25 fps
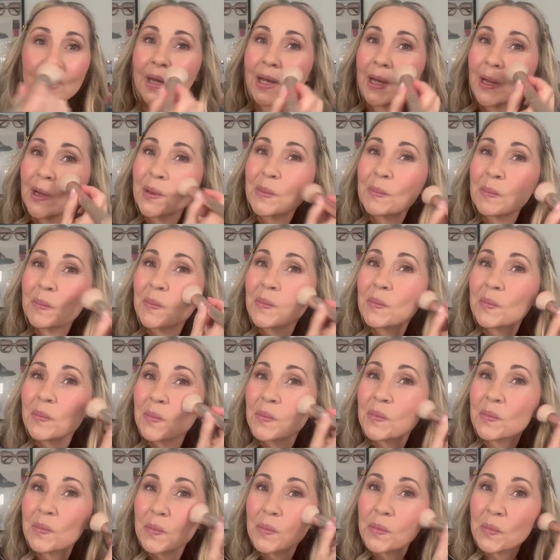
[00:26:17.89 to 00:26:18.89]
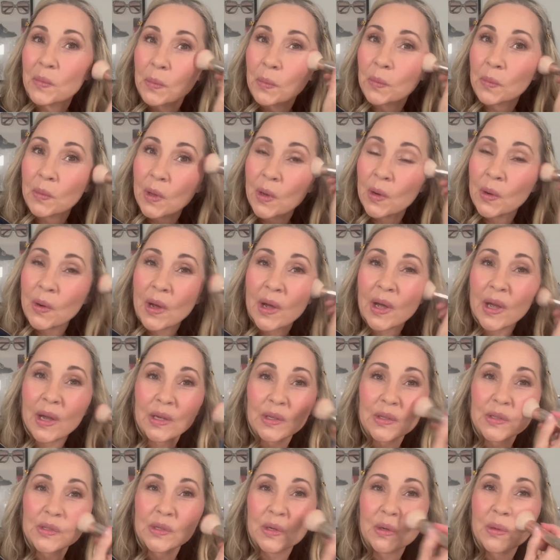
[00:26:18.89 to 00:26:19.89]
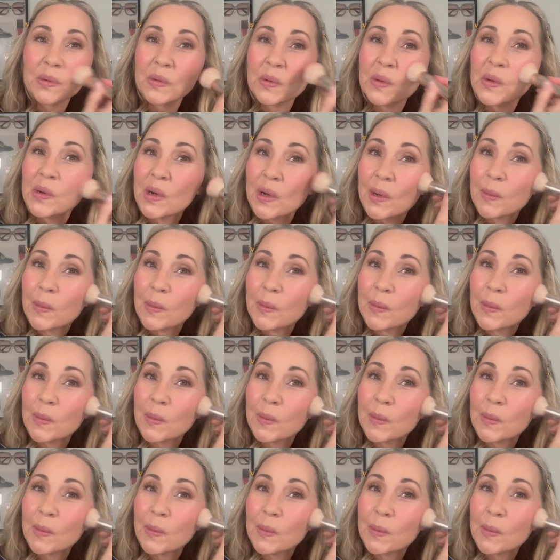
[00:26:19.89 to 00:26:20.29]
Um, okay, so